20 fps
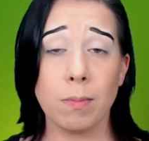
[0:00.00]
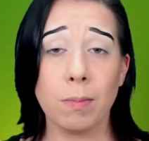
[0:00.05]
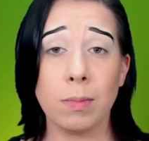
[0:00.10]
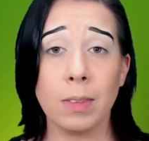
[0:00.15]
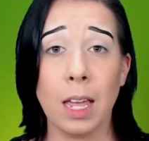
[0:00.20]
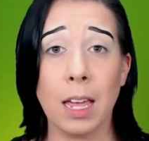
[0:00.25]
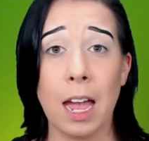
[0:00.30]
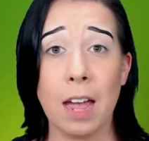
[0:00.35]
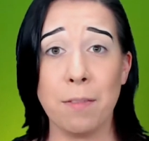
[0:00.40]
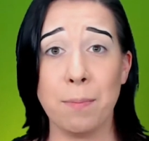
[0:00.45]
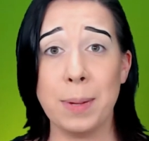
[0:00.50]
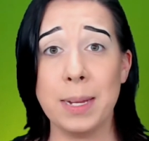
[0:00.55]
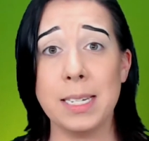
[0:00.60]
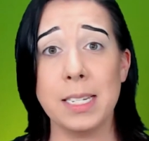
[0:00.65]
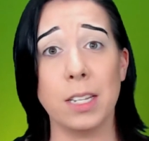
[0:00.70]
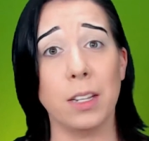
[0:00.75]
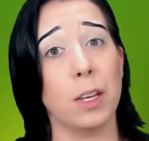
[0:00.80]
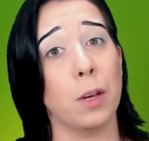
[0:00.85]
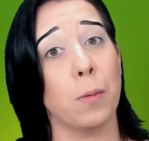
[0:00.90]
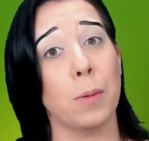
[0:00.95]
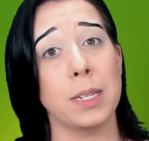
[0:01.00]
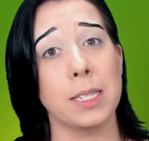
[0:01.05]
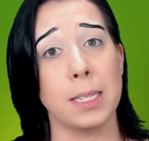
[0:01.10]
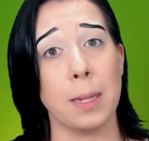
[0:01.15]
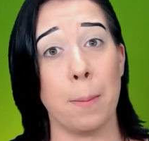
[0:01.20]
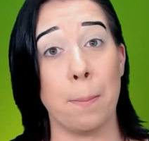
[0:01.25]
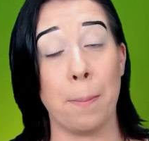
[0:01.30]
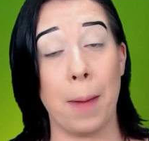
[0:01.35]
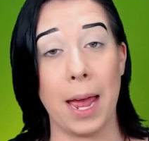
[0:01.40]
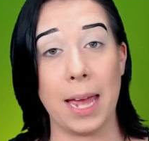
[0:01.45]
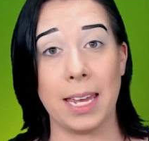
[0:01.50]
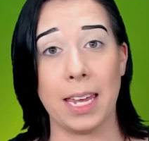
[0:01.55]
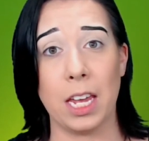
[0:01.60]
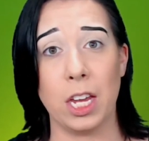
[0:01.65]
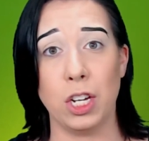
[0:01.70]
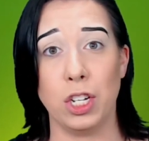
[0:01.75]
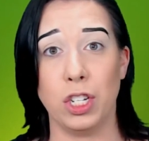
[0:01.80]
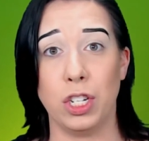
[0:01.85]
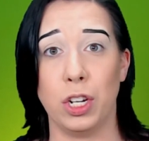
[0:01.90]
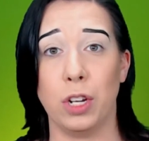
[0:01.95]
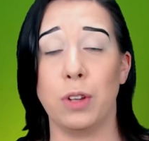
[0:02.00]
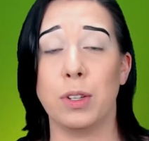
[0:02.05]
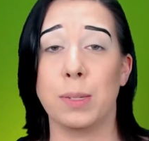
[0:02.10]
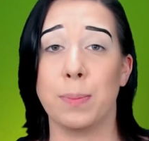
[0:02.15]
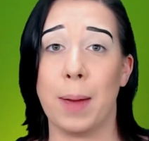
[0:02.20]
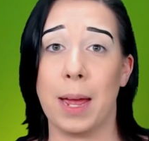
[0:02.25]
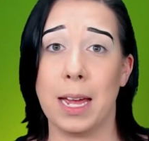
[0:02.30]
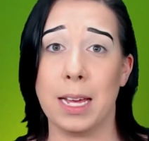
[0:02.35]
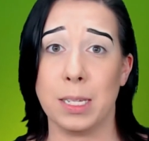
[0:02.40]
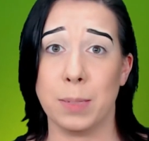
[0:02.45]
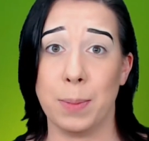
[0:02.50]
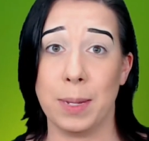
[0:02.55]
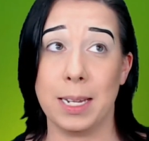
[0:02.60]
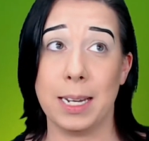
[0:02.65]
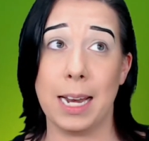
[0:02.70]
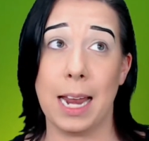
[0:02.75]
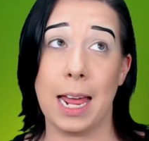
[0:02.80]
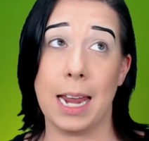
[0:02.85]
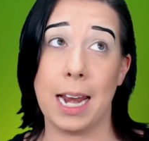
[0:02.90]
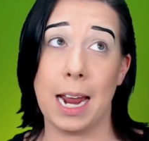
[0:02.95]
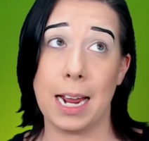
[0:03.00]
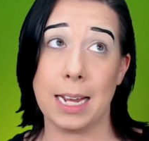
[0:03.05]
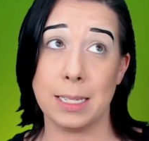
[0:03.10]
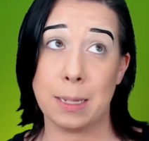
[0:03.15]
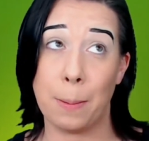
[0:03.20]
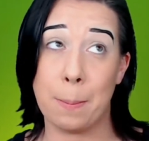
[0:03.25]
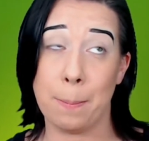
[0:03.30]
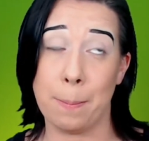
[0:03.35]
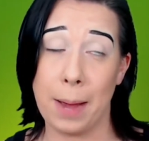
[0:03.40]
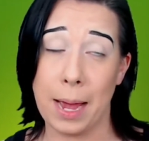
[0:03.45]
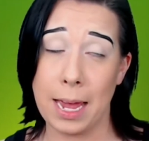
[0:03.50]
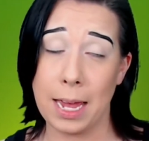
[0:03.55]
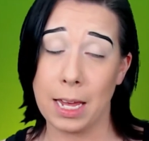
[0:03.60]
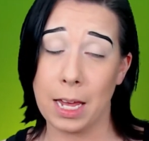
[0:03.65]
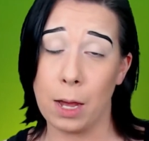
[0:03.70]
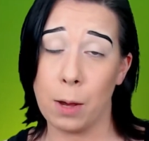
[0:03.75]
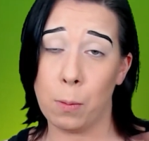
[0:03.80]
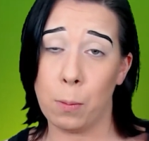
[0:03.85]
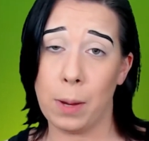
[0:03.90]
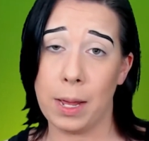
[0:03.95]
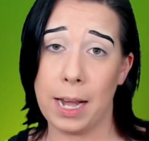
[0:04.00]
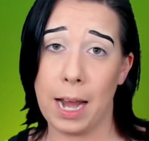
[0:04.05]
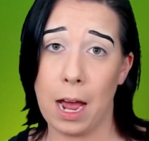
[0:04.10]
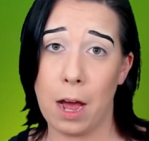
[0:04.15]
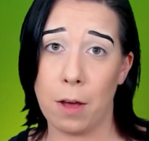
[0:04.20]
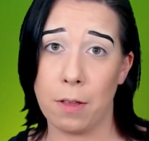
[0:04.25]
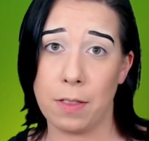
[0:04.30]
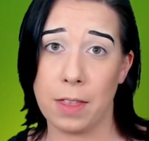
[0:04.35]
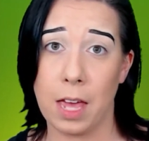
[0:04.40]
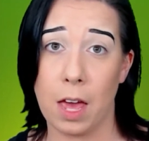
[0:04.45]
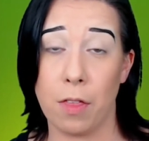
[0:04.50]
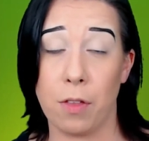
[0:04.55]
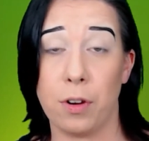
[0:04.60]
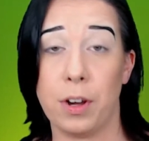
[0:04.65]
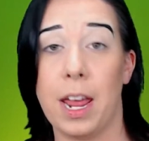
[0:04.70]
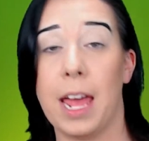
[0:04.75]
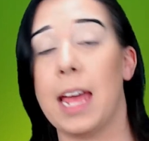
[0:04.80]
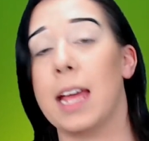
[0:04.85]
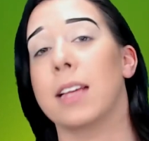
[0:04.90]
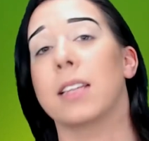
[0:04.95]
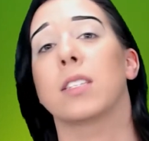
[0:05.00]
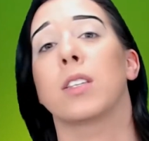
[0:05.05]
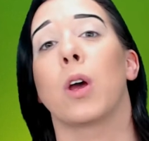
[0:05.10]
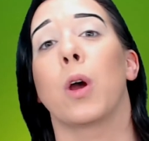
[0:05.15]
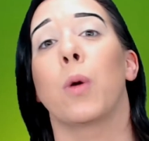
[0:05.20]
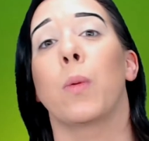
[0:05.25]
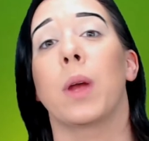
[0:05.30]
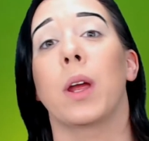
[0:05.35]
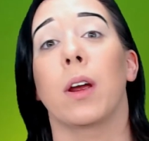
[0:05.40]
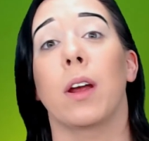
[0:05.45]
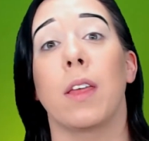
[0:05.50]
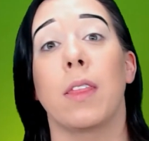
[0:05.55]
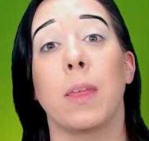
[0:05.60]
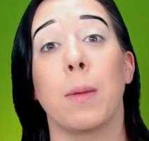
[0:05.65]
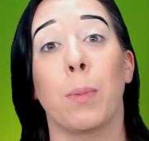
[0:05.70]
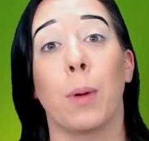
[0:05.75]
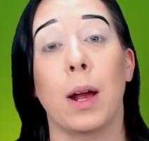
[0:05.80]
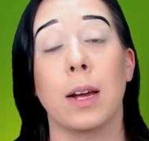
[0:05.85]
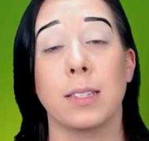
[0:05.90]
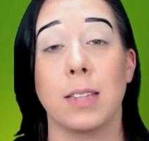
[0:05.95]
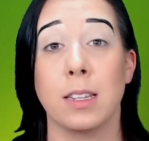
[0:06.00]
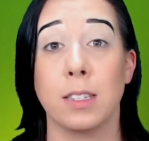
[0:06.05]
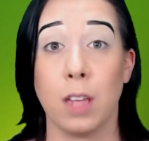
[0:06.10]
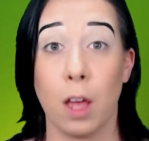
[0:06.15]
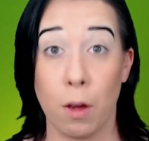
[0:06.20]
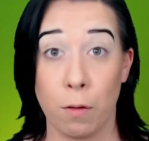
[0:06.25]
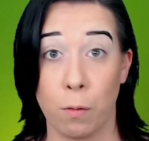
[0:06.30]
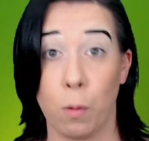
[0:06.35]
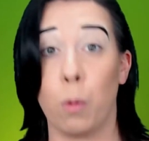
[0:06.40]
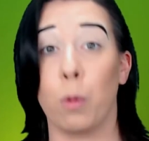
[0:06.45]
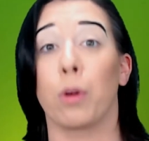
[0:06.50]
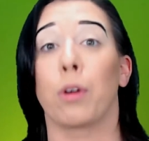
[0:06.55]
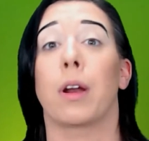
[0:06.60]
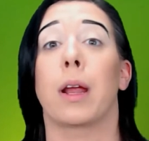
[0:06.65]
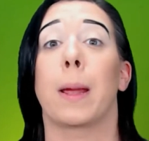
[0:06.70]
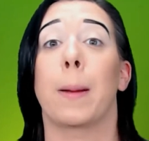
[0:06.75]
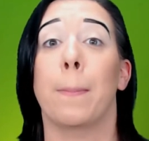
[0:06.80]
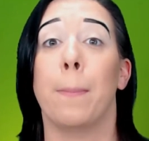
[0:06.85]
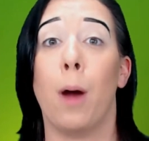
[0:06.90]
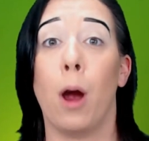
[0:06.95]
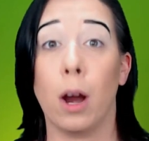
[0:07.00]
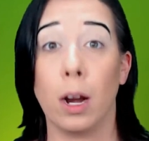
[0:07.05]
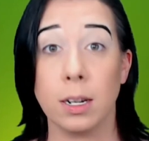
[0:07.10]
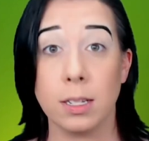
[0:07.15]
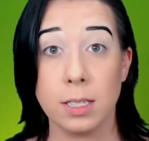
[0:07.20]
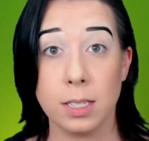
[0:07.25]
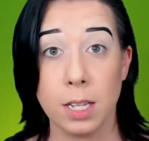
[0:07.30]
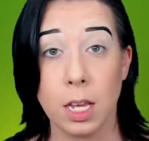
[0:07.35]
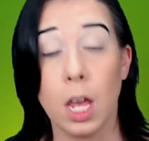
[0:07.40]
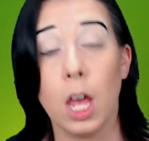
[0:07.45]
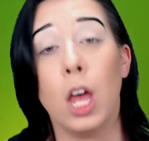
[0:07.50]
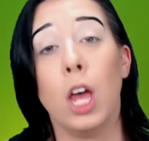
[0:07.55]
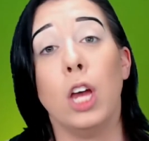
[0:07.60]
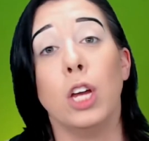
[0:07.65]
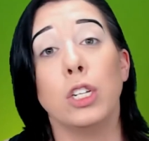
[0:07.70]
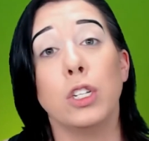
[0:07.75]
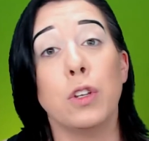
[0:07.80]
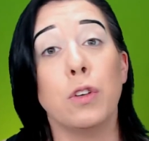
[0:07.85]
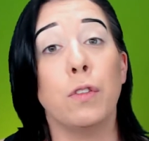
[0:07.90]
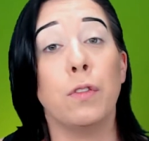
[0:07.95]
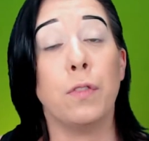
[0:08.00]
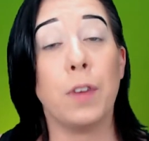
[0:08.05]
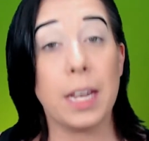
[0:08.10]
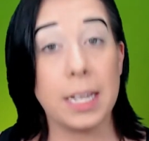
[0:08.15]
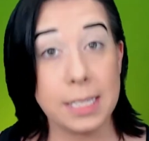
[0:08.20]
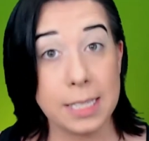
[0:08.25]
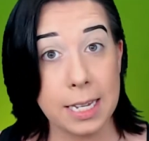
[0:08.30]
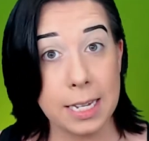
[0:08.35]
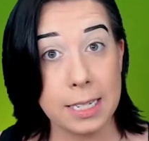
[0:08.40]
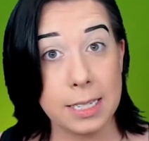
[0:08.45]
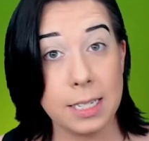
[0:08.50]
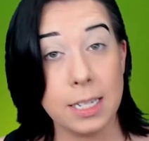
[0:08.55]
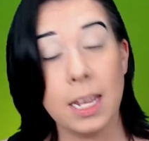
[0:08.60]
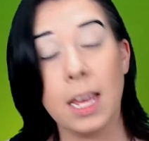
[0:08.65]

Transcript: I've been dealing with some mic issues. My husband and I's mic went out the other day, so we are in the process of ordering parts to fix it